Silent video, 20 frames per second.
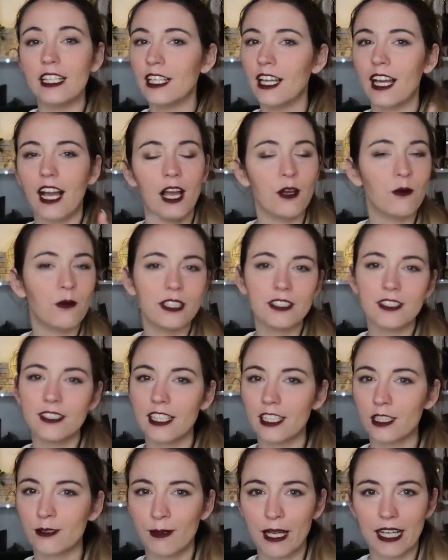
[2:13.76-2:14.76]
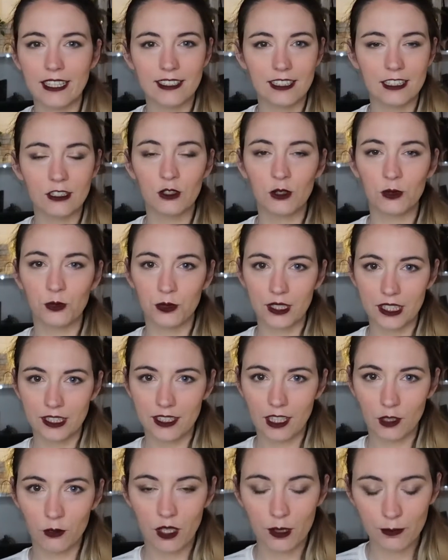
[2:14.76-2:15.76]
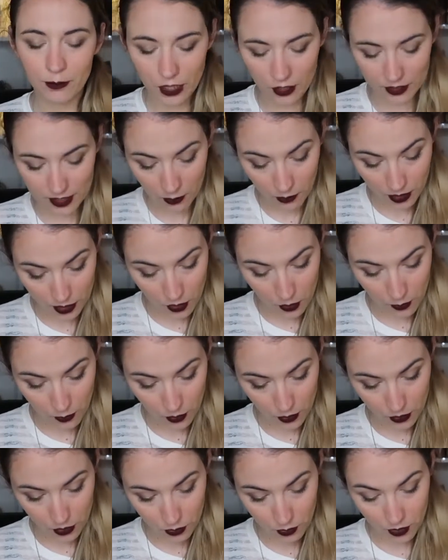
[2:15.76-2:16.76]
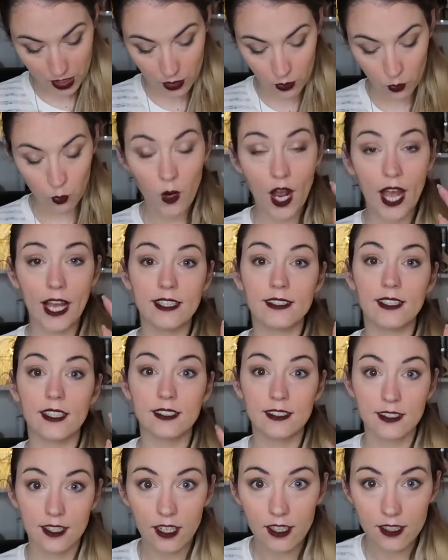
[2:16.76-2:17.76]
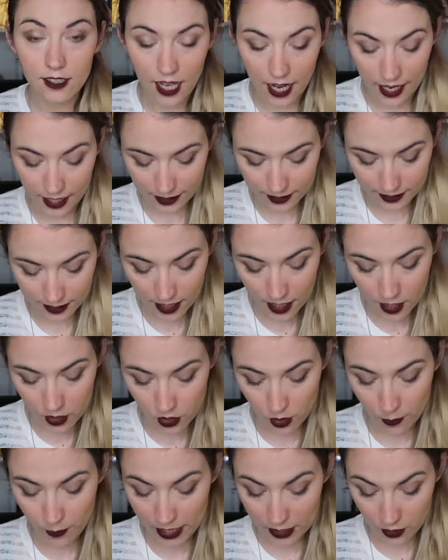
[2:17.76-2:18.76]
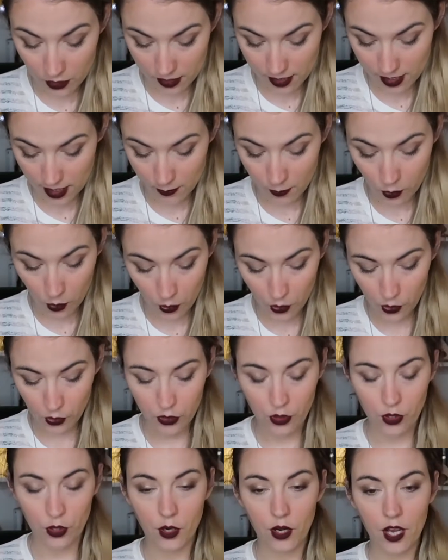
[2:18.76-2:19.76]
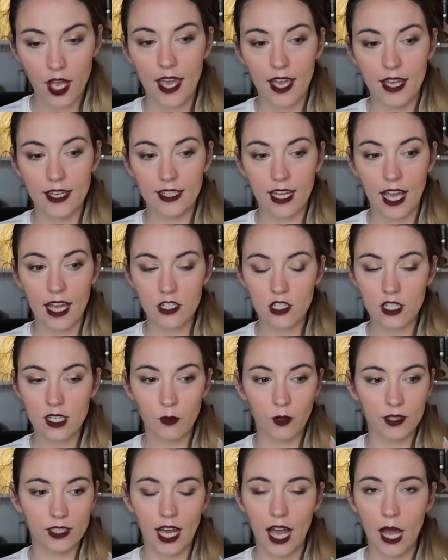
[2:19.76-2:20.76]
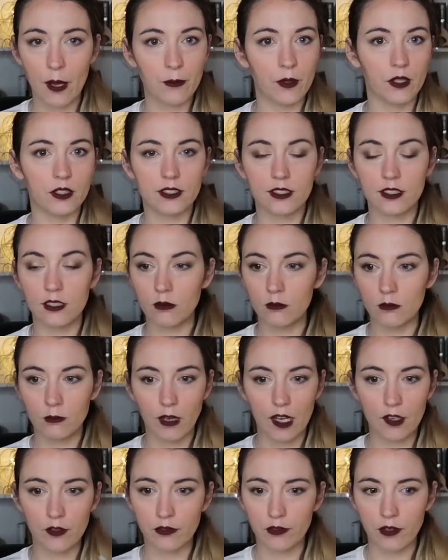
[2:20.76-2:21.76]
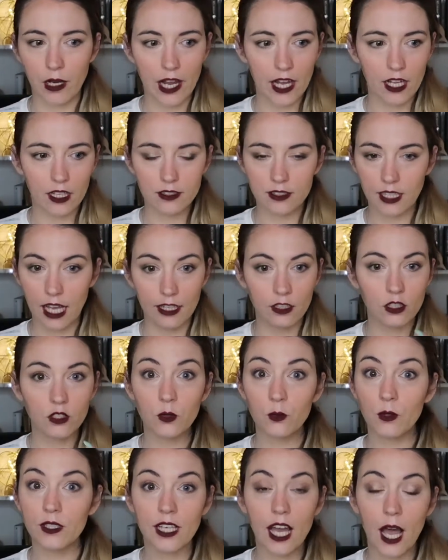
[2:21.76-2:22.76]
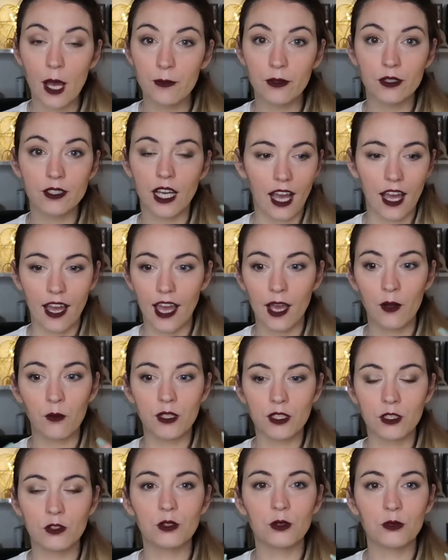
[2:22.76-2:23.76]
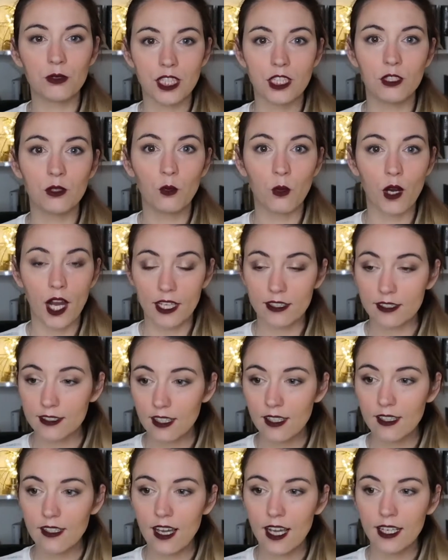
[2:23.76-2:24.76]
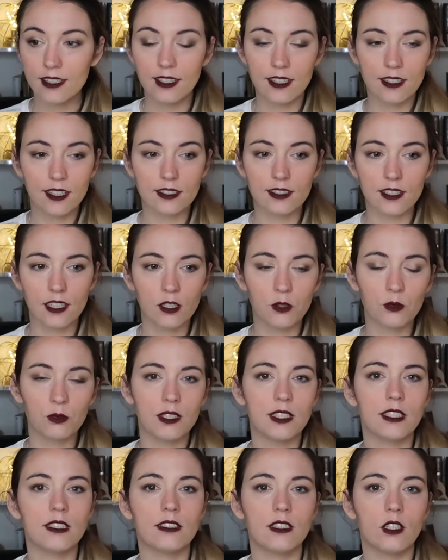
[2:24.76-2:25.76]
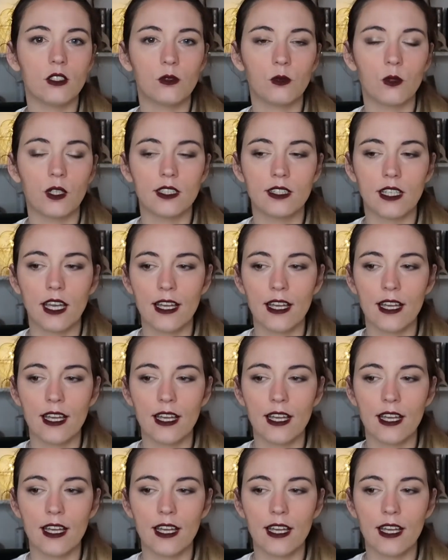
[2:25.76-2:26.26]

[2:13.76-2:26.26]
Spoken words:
I wasn't expecting to read that one because I was supposed to read The White Starlight, so by the same author. And actually what happened, I don't know what happened. I wanted to read The White Starlight and I started reading the other one.